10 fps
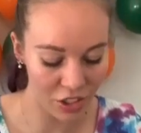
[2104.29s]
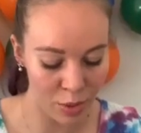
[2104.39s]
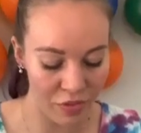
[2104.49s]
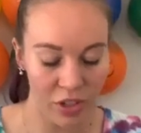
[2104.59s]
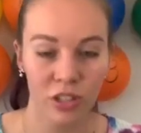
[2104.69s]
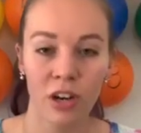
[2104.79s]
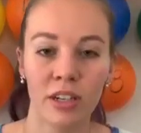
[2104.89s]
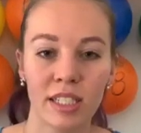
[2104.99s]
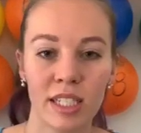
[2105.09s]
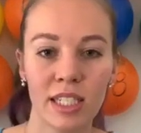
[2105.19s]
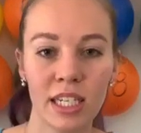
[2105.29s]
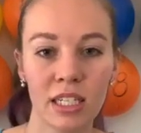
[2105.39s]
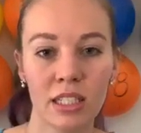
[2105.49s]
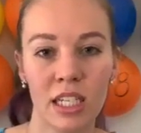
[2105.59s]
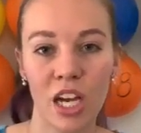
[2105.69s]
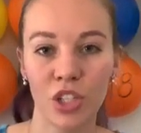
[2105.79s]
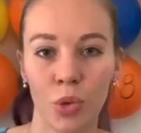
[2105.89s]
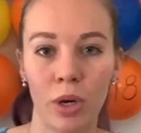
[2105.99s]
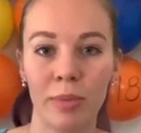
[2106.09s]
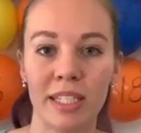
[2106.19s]
So my first card is a 6, not
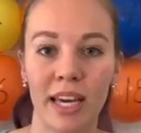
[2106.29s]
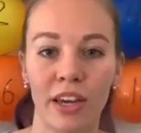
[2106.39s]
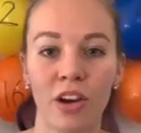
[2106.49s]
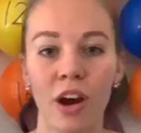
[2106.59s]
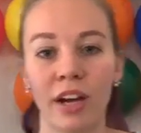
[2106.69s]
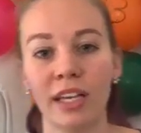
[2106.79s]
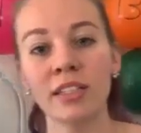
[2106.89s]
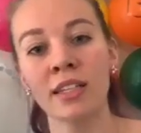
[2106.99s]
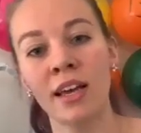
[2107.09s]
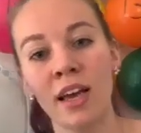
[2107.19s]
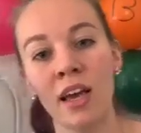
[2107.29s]
sure what my second card is.